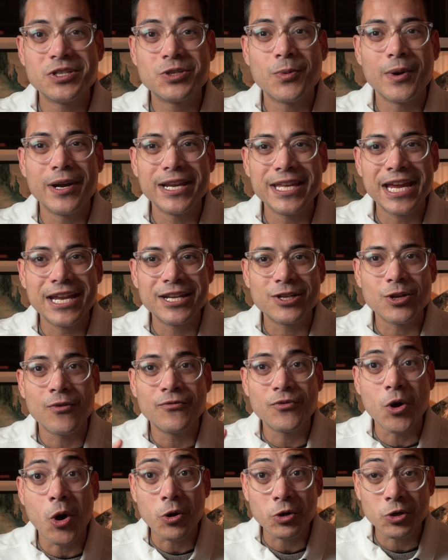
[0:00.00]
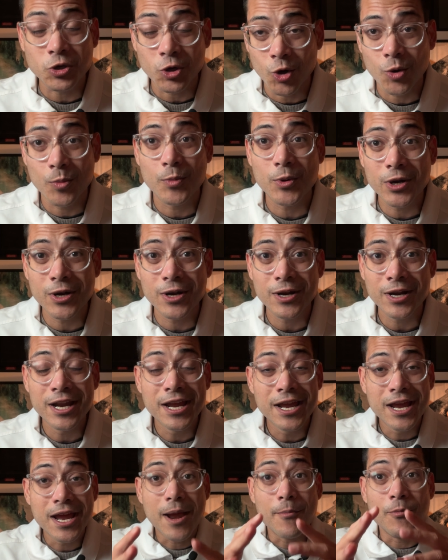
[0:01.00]
28th of October.
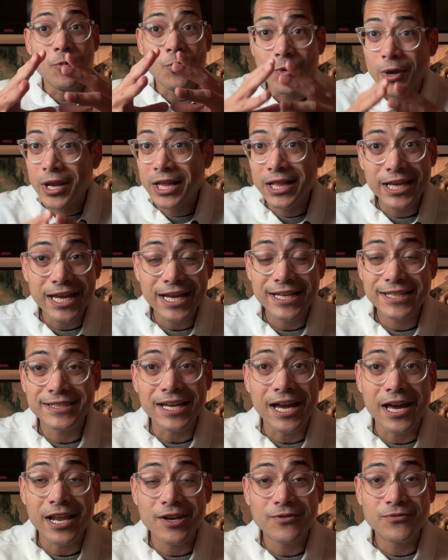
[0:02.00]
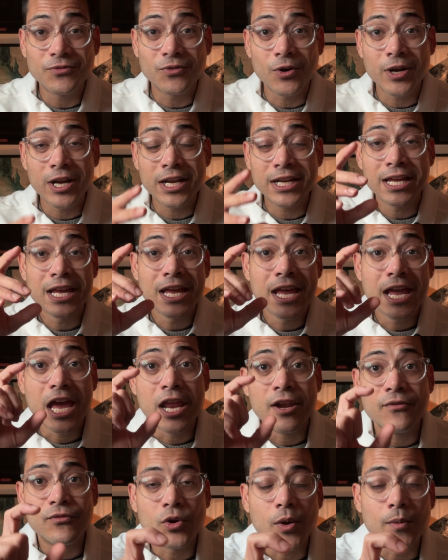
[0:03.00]
I'm really excited for it.
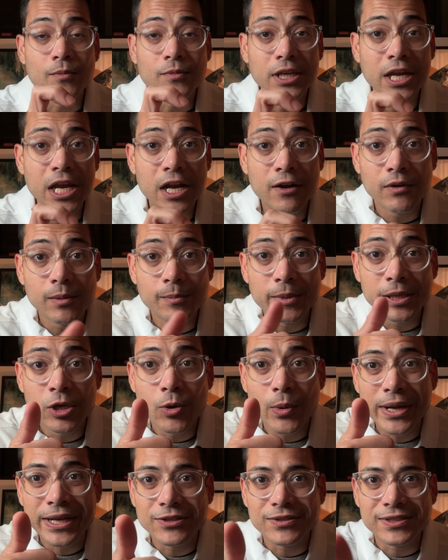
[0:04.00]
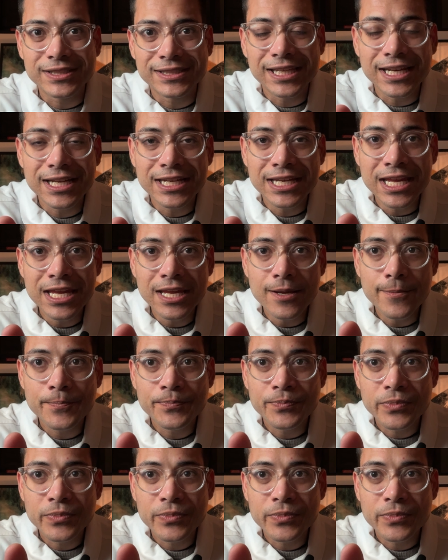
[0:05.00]
And from there, we'll be going to Sydney.